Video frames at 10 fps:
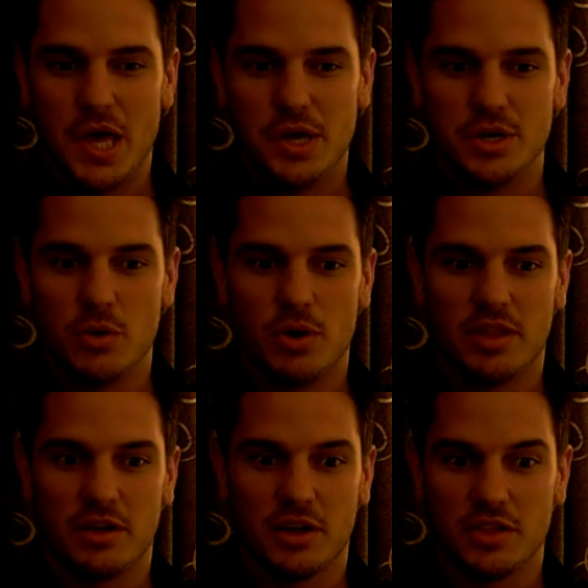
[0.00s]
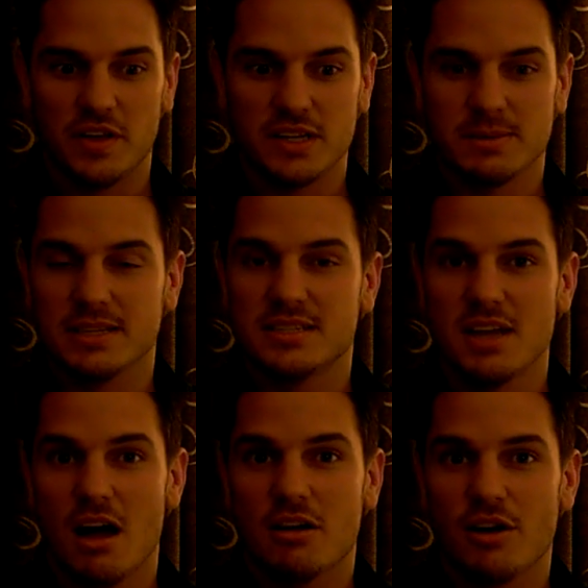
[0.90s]
you know, one of the good things about the
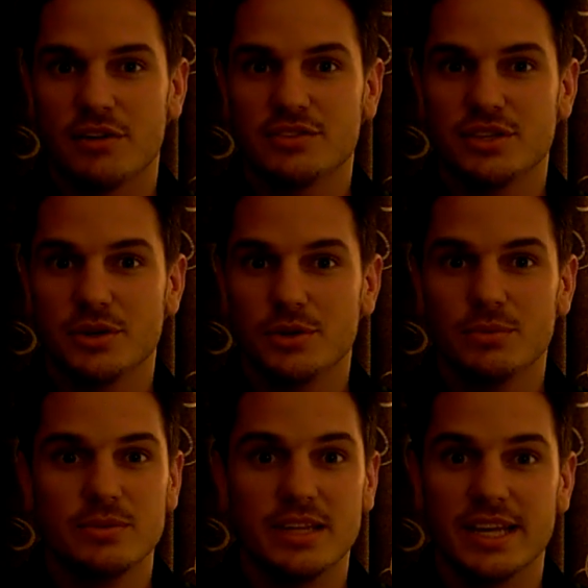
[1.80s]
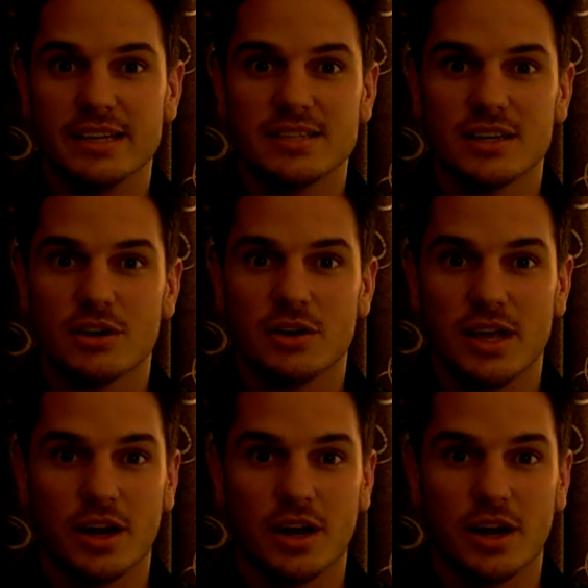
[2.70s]
StarCraft 2 leagues in, in